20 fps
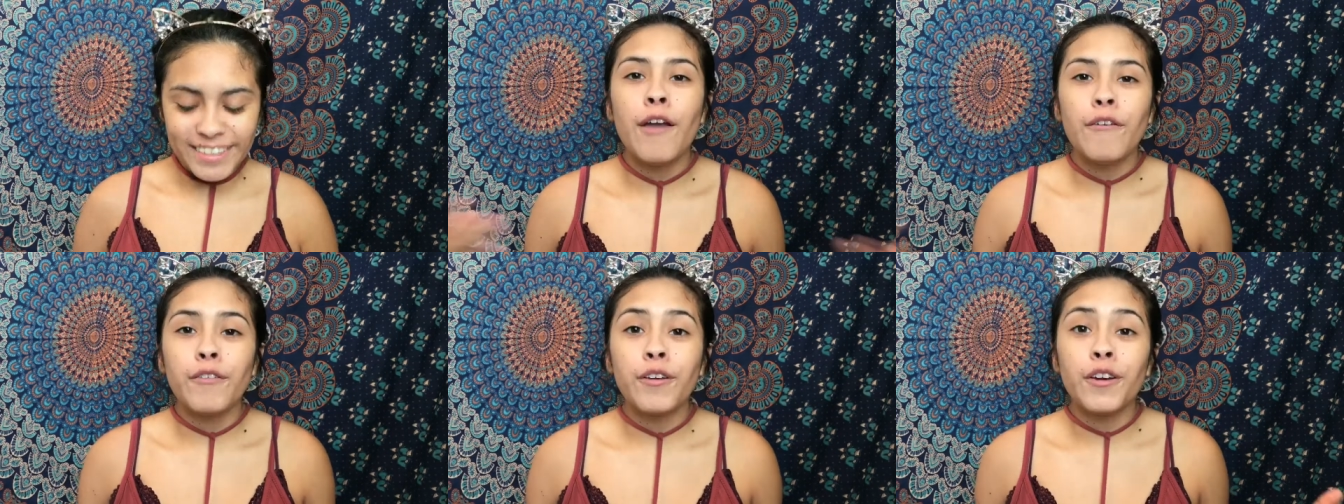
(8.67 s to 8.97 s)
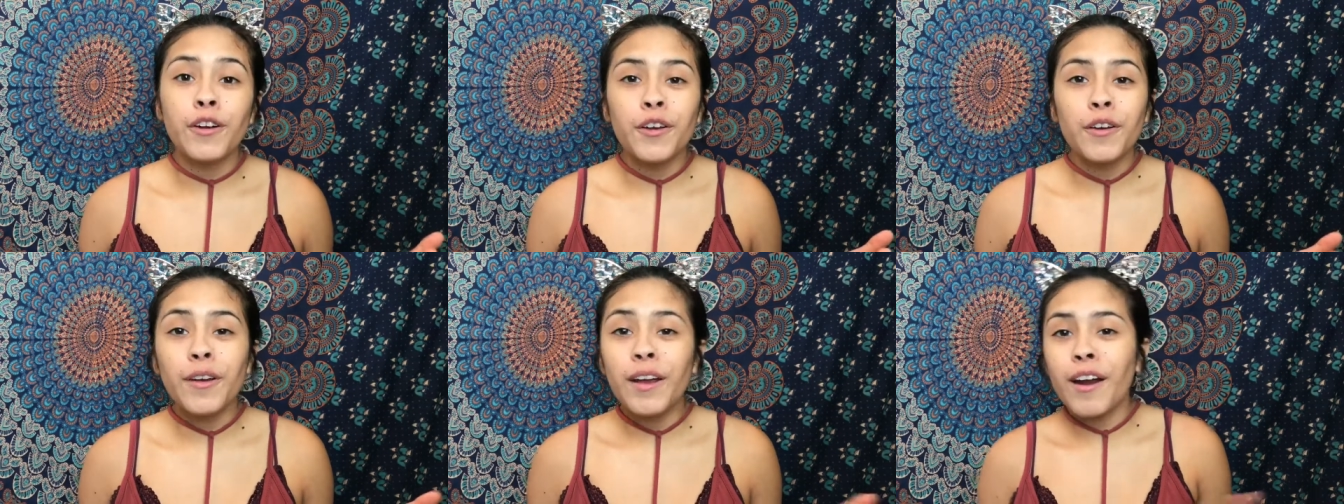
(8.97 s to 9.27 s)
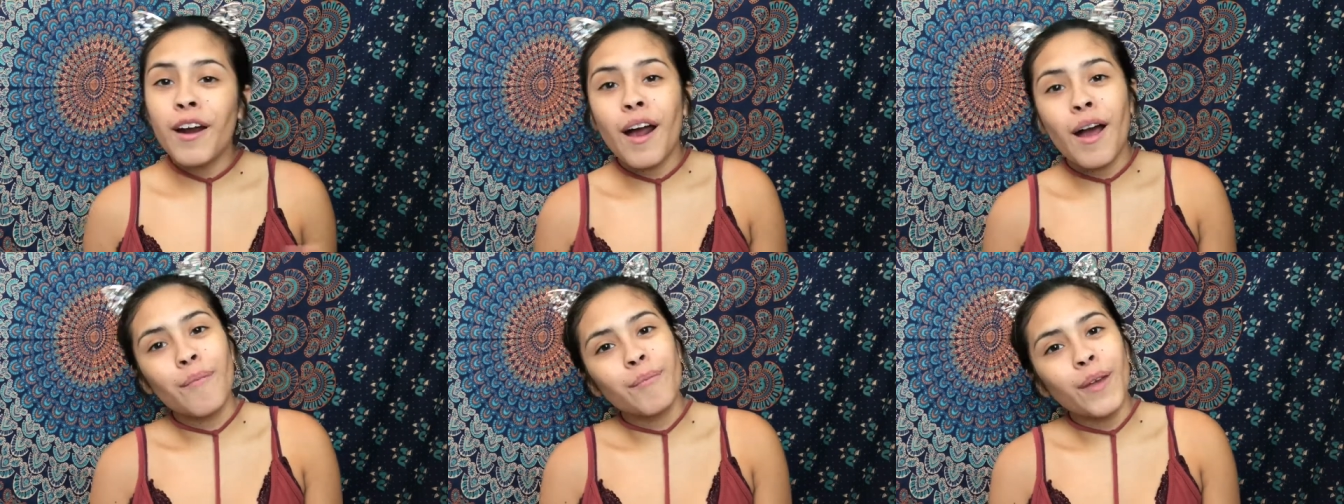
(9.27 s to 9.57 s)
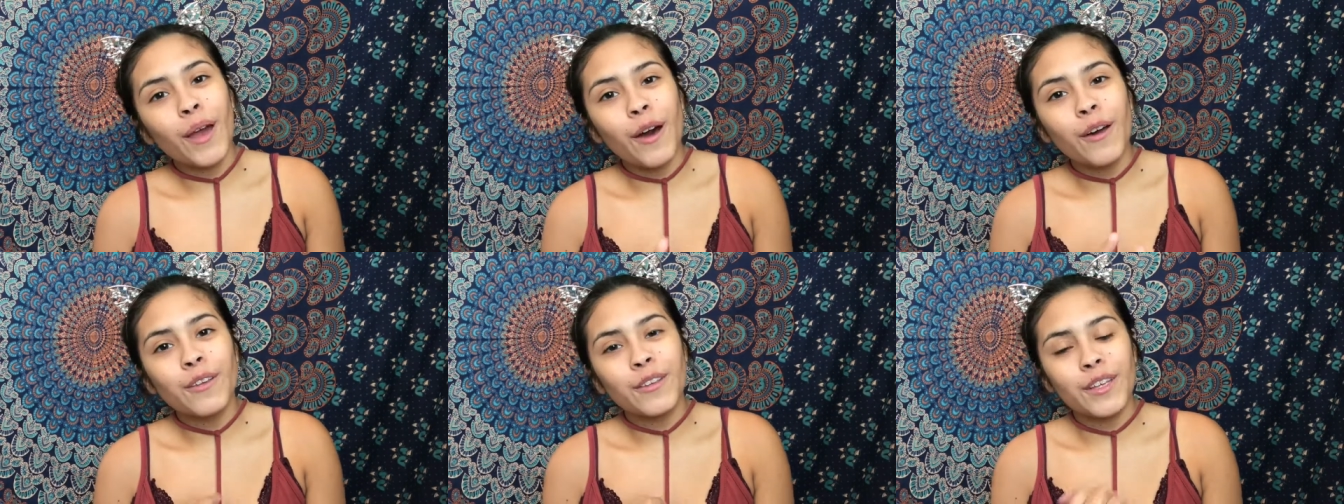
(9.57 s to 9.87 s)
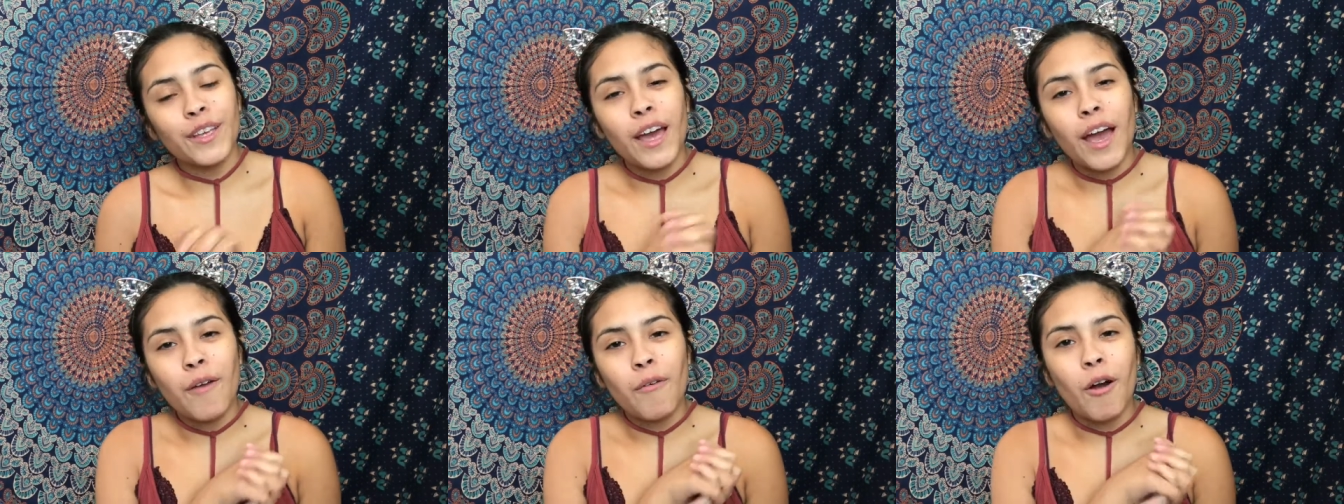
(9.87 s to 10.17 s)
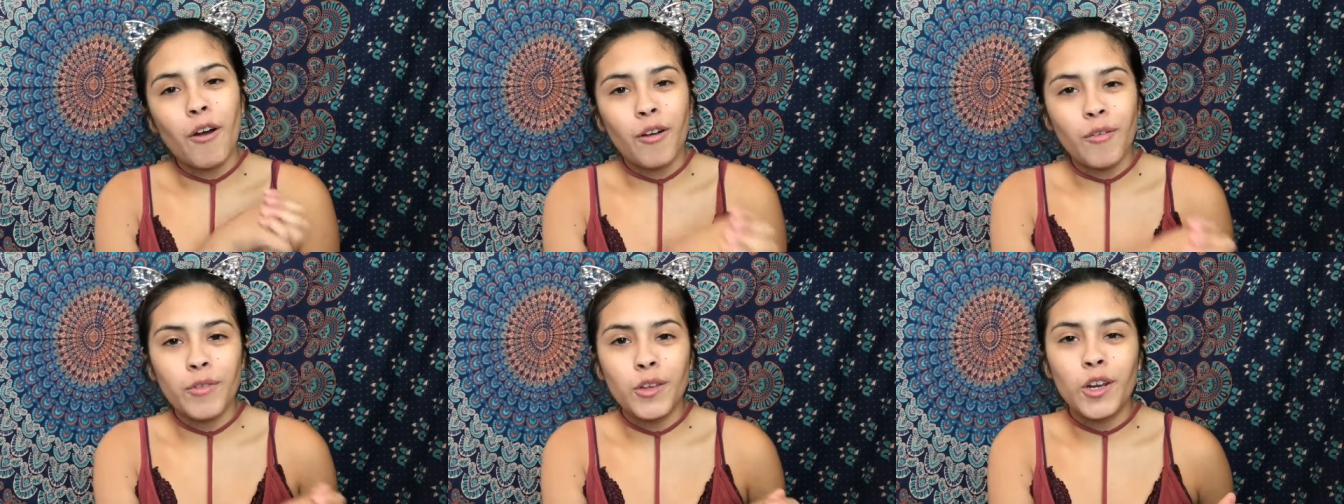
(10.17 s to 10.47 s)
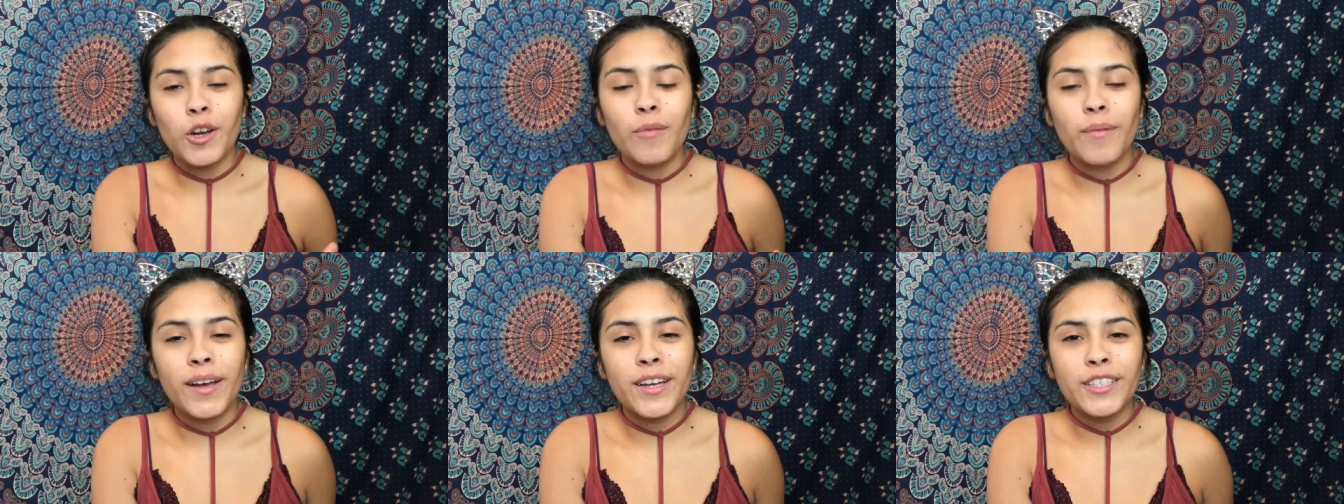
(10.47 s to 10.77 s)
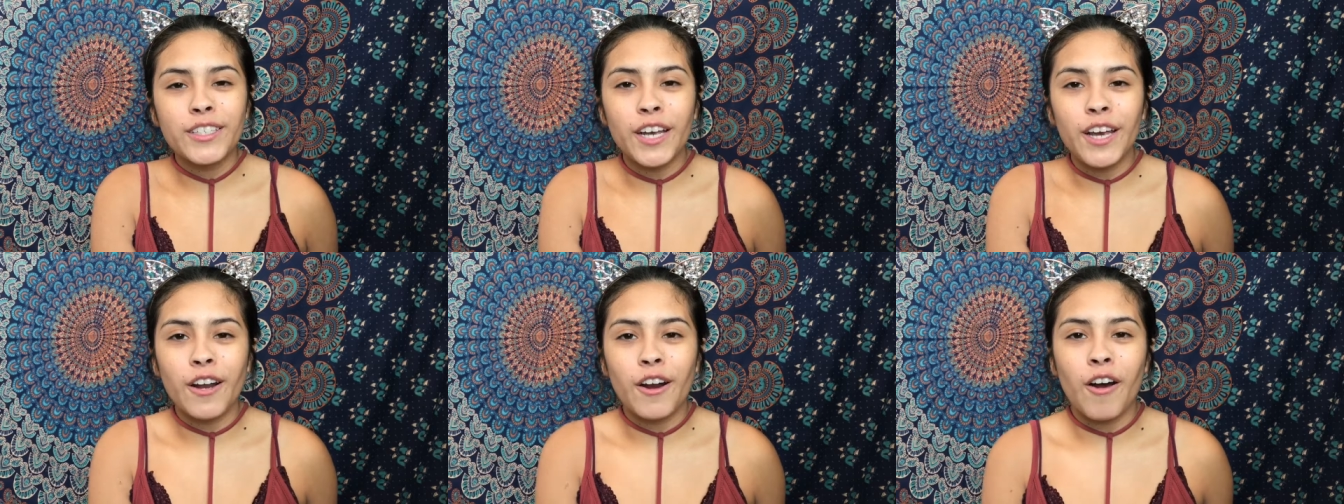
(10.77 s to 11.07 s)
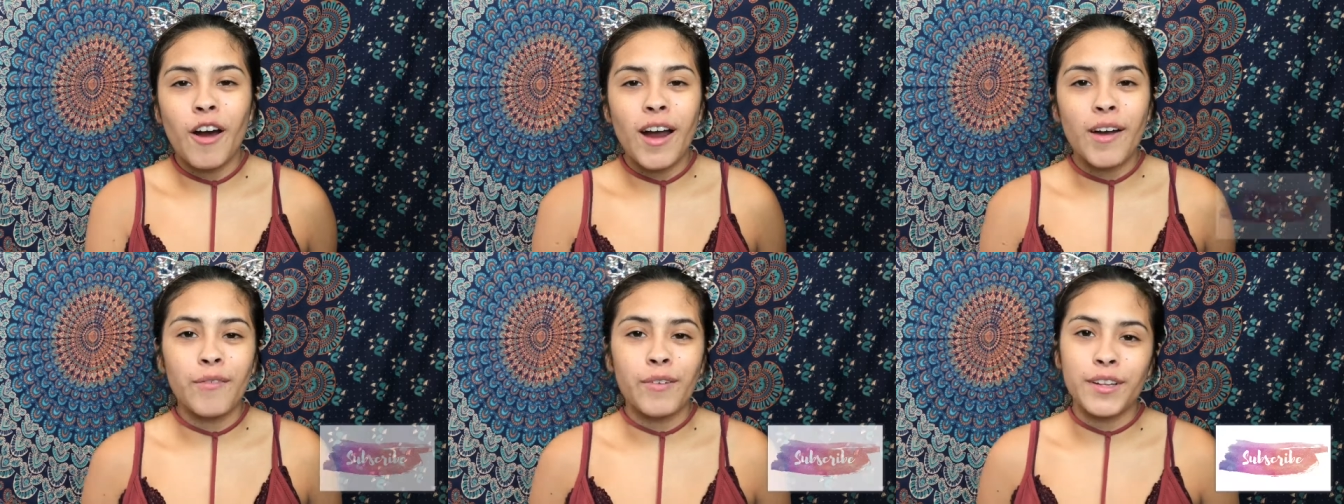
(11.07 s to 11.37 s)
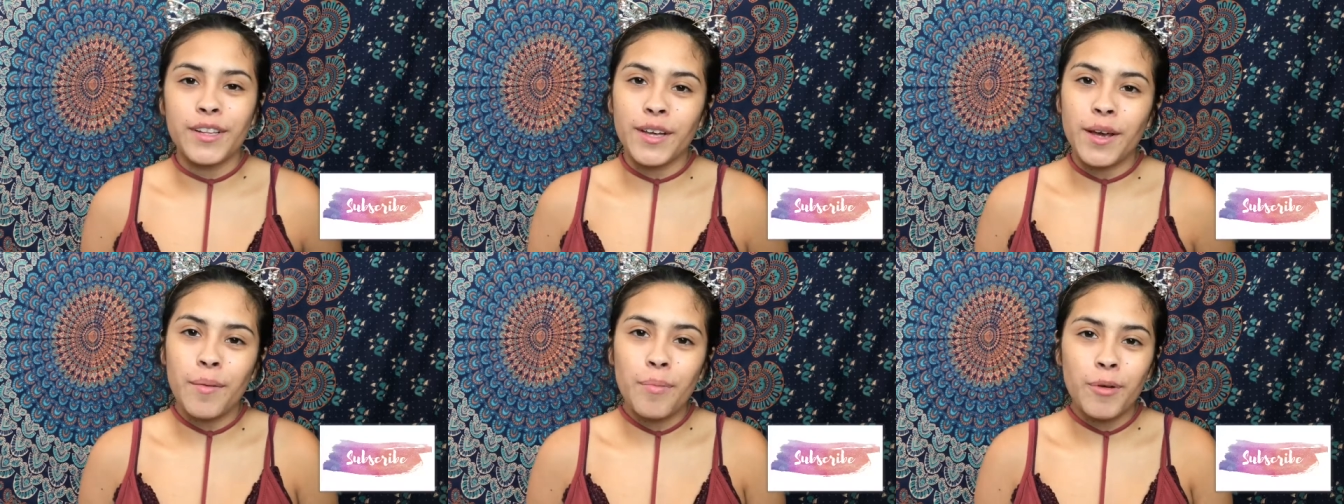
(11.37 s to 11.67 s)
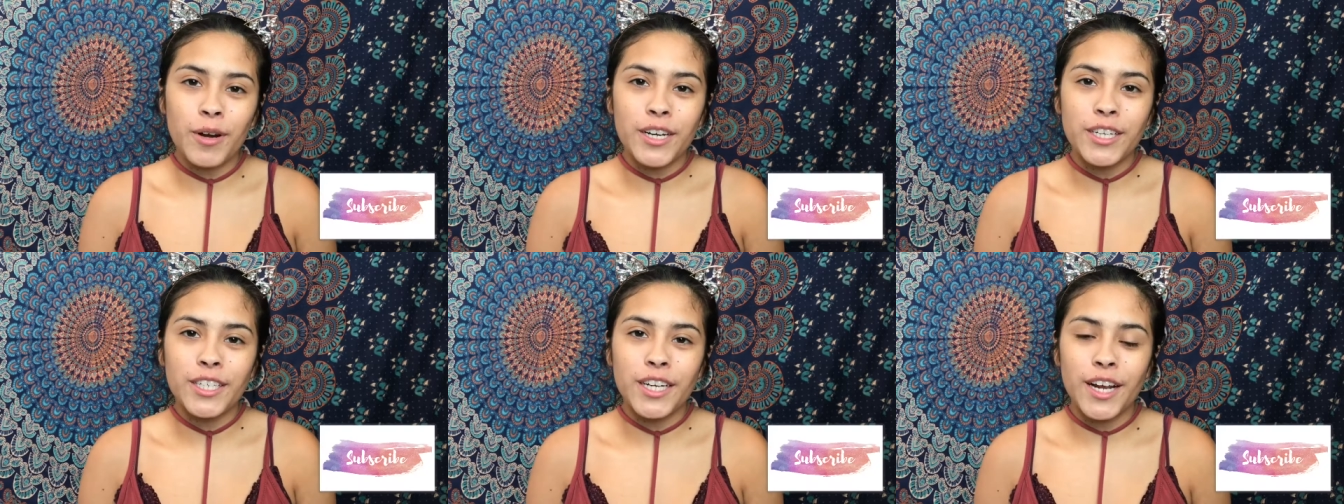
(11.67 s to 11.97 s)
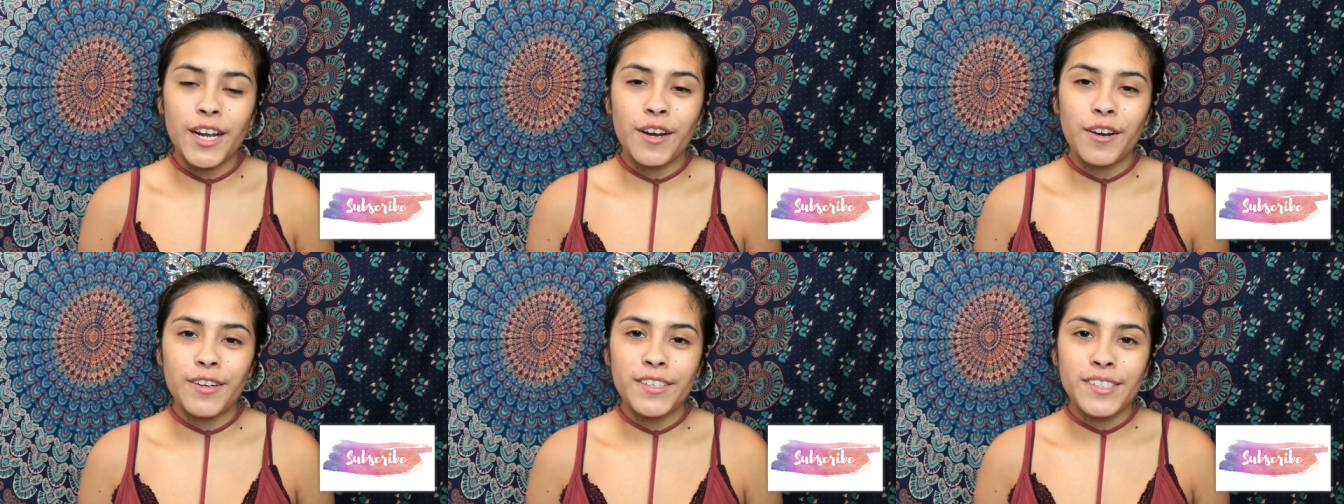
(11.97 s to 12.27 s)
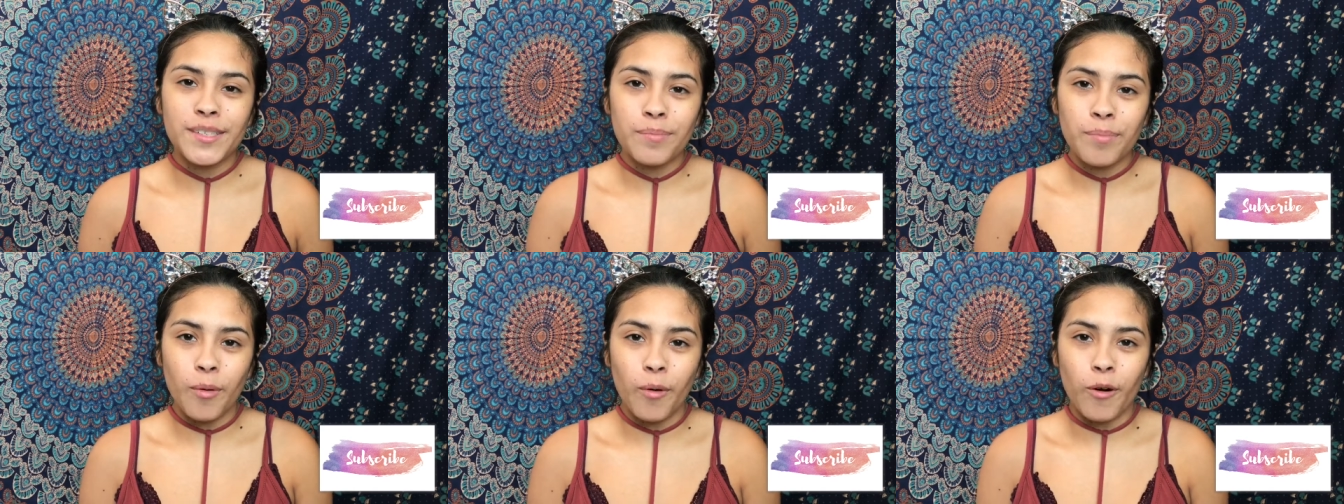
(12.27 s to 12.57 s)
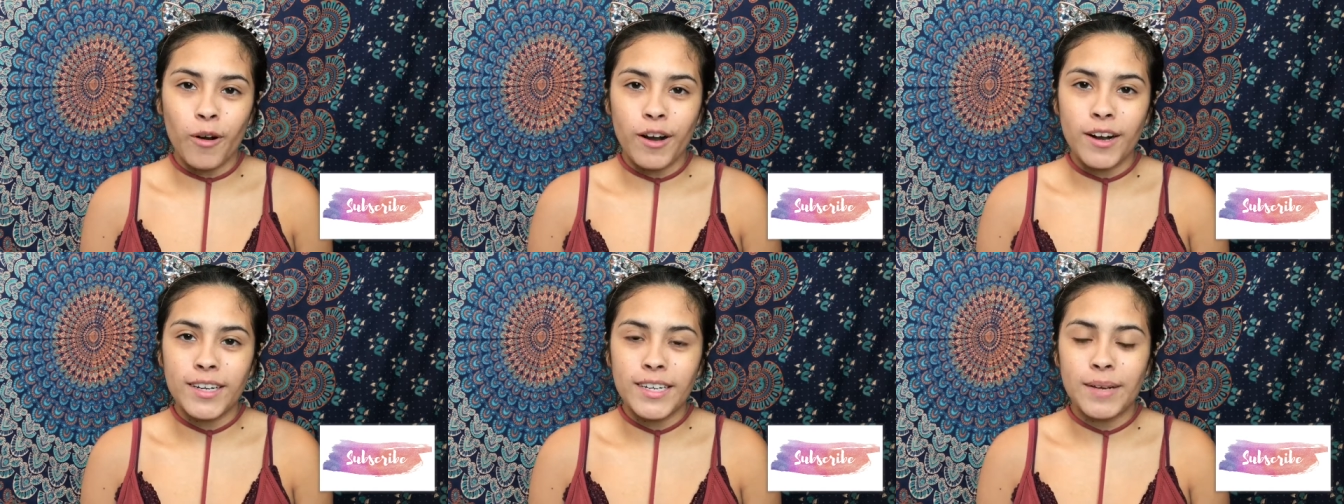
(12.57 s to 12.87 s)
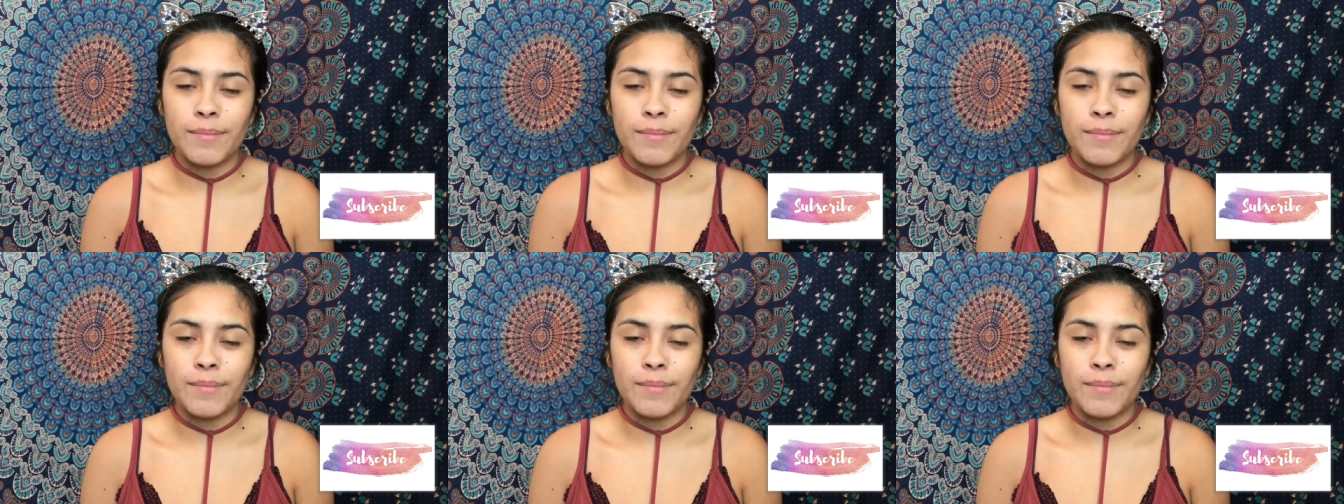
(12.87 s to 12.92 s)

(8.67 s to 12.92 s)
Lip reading: If you're new here, I'm Kelsey. I welcome you to my channel. I really appreciate your support.